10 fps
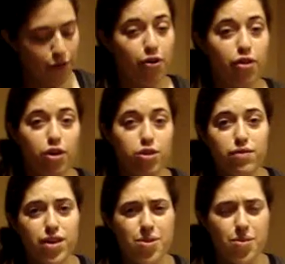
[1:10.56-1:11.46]
For those
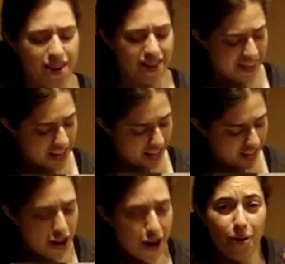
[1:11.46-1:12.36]
of you who are
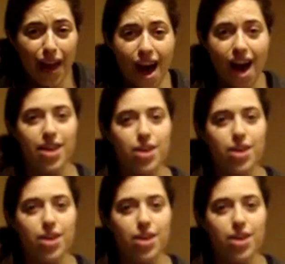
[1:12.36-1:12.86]
thinking, oh yeah,